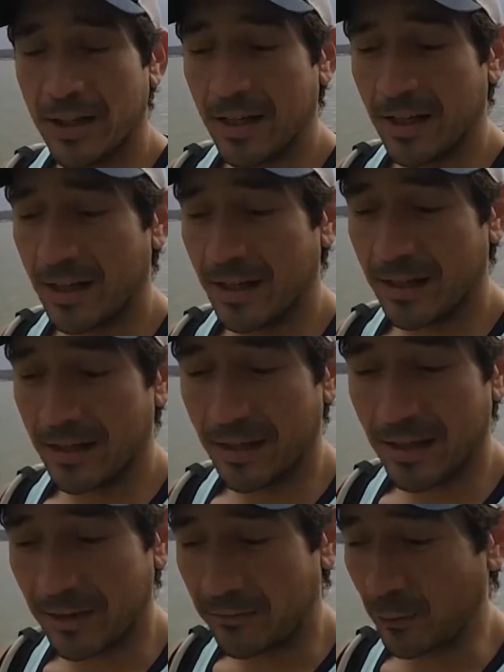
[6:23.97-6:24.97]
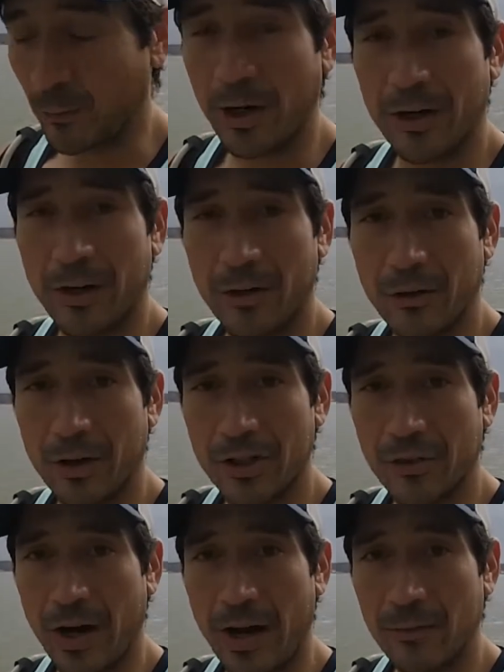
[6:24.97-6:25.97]
If you're running on
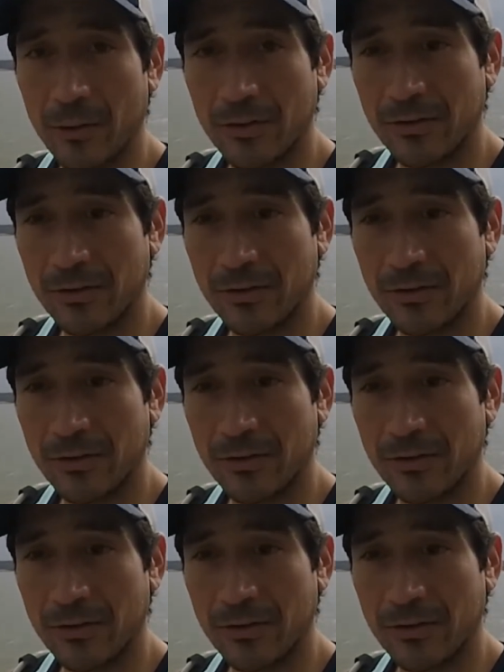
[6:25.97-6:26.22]
crushed gravel,